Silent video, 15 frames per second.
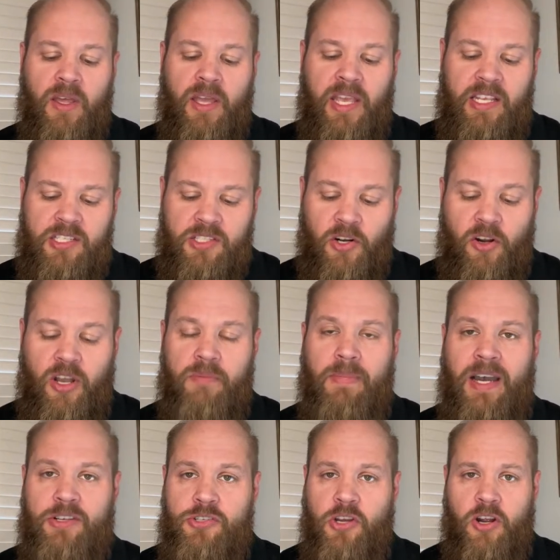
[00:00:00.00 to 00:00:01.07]
he started
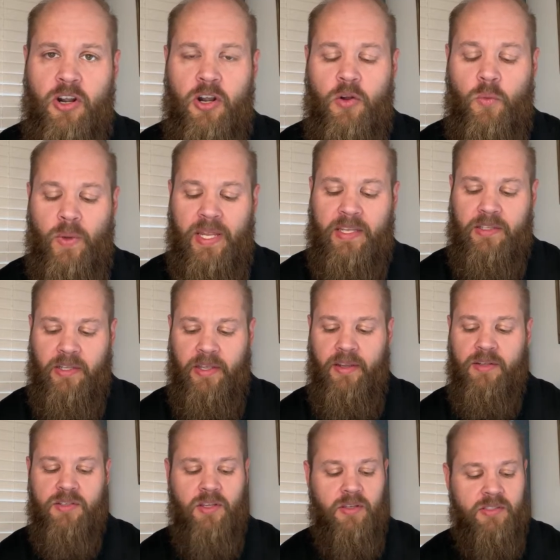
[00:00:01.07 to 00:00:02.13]
Mounjaro weekly,